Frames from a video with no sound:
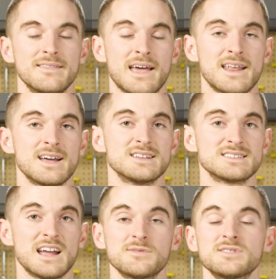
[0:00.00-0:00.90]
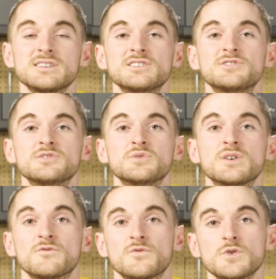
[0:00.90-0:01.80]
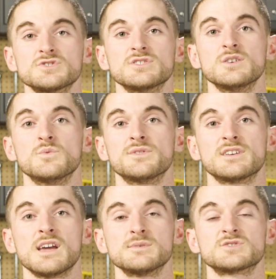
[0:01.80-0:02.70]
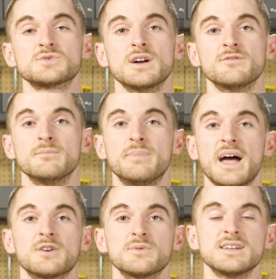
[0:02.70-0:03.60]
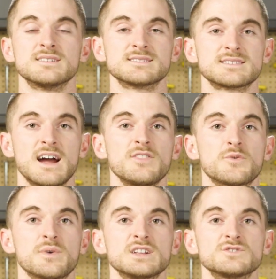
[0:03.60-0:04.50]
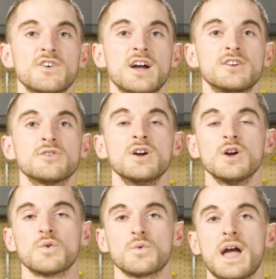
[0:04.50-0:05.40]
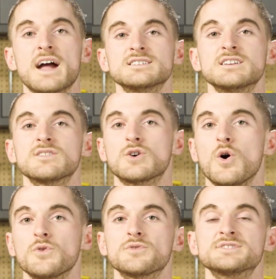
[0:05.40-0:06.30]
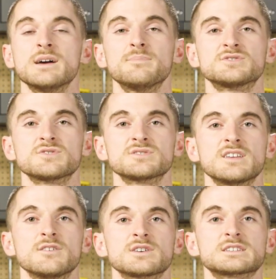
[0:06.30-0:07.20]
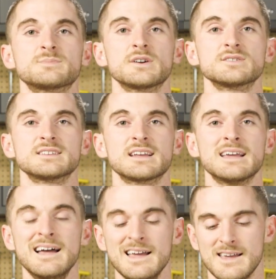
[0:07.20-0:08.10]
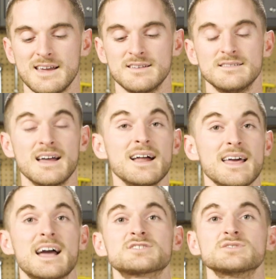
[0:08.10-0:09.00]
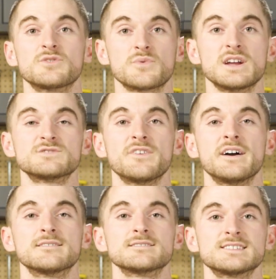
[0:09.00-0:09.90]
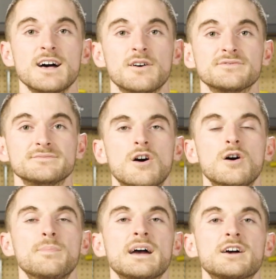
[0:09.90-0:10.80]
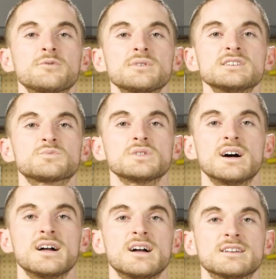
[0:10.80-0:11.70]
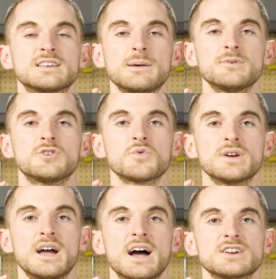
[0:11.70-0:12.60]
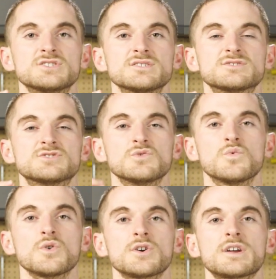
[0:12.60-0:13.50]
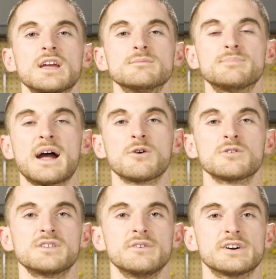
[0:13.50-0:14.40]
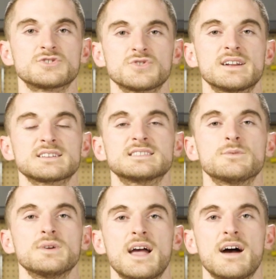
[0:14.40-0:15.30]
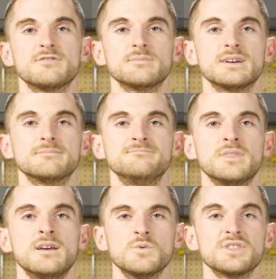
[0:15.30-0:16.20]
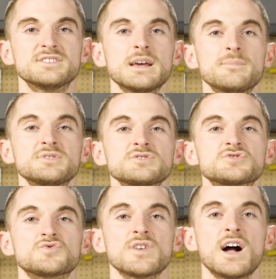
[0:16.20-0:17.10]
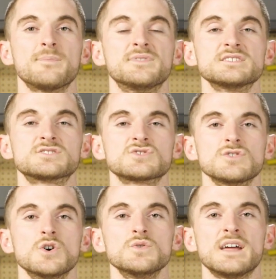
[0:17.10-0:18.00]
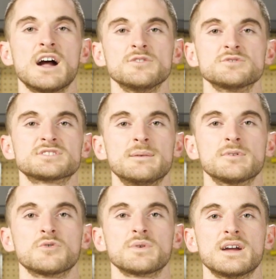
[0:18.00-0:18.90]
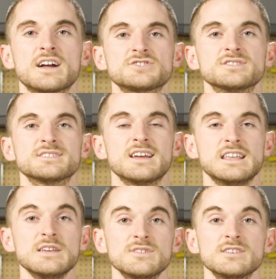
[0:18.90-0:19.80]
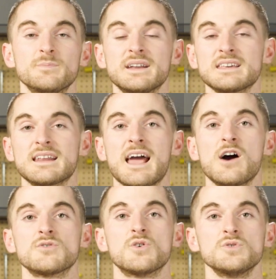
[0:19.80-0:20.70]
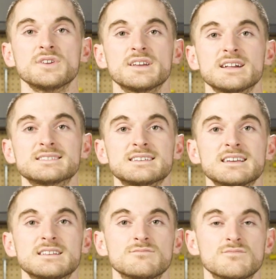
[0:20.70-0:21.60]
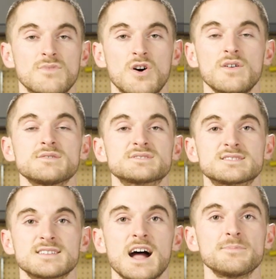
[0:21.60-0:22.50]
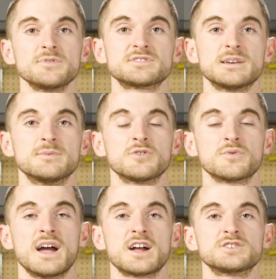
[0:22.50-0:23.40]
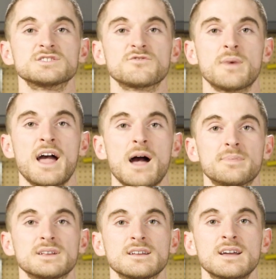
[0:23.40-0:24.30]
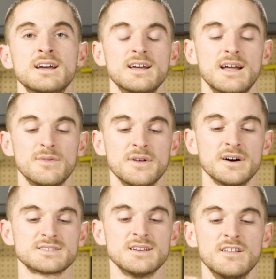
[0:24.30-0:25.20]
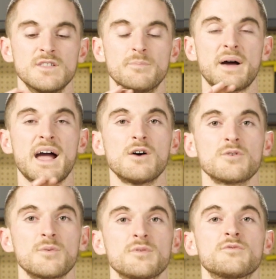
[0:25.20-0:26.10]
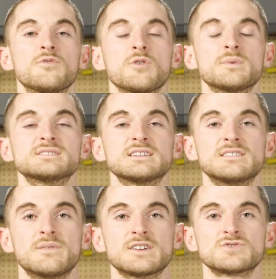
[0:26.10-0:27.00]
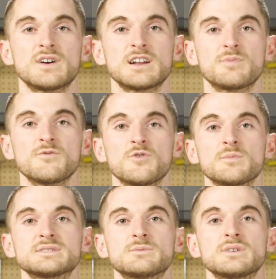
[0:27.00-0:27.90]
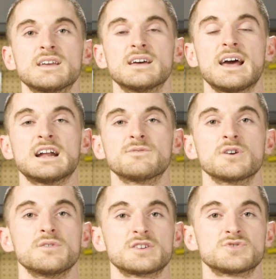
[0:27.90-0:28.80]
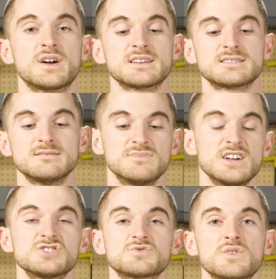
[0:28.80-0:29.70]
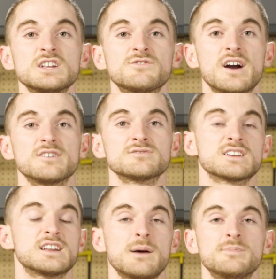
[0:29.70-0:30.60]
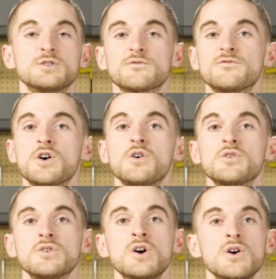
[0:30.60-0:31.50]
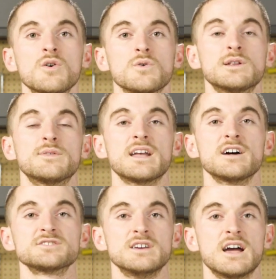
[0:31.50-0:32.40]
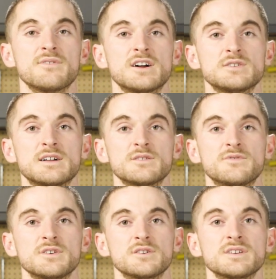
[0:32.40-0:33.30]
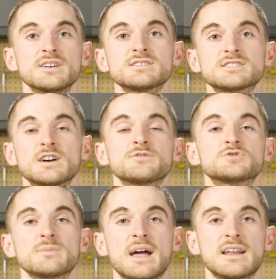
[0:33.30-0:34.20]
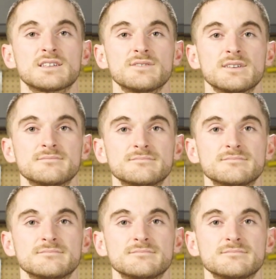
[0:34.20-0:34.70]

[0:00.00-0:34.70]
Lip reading: That has everything to do, unfortunately, with the chemistry of the battery inside the rangefinder reacting to the colder temperatures that you're experiencing, and not actually the rangefinder itself. All batteries rely on chemical reactions to work and power the electronics that we have them in. When the temperatures drop, they slow down those chemical reactions, and even, depending on how cold it gets, can all out stop those chemical reactions from happening. And thus, the power performance and the electronic performance that we get out of our electronics, not just rangefinders, it can happen to your phone or anything else you have on you out in the field, suffer dramatically.